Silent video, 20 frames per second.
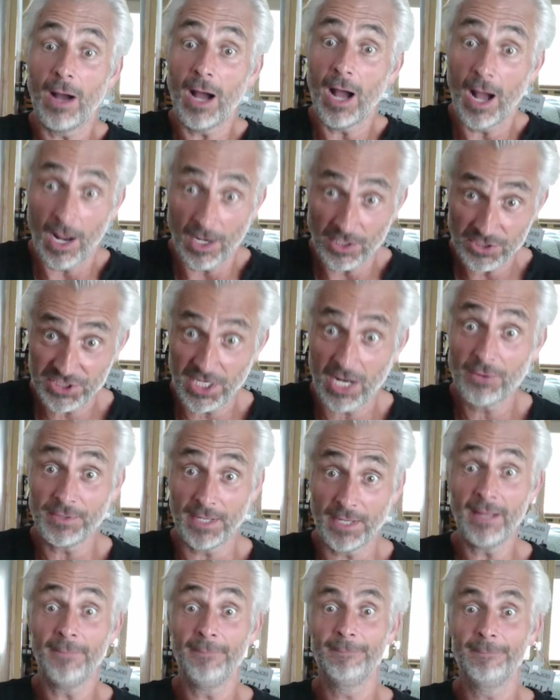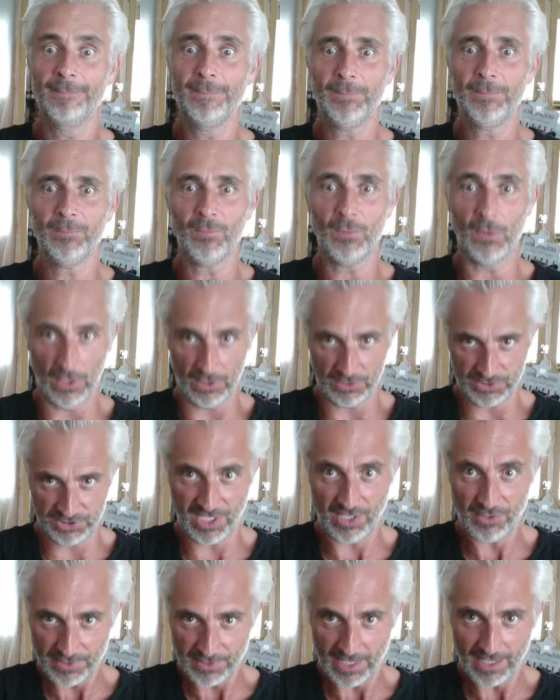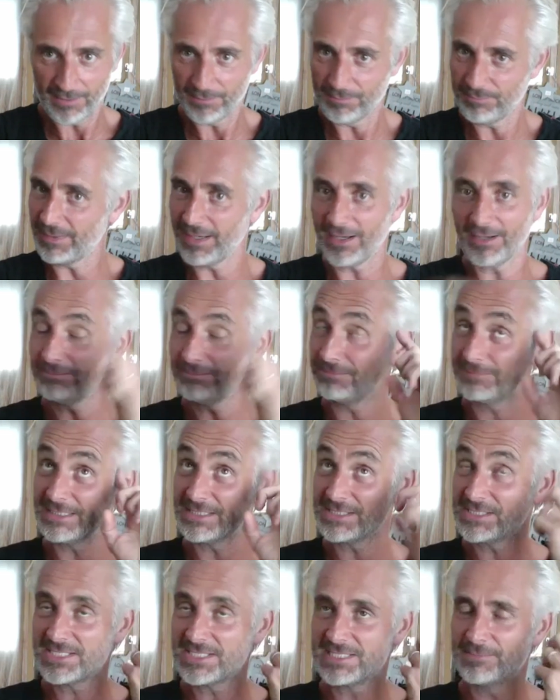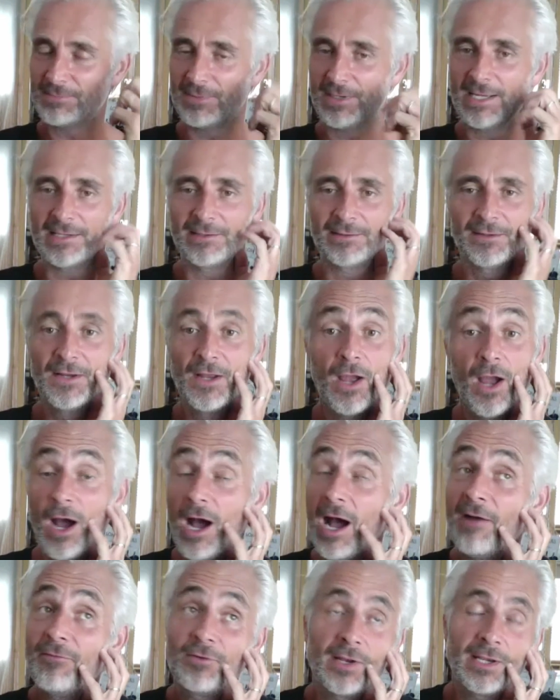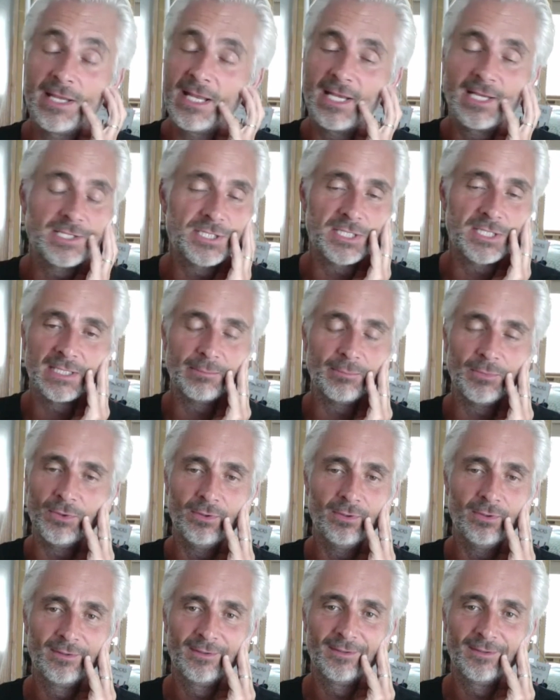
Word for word: "I'll show you, I'll show you," but this is in my head. I haven't got the energy anymore.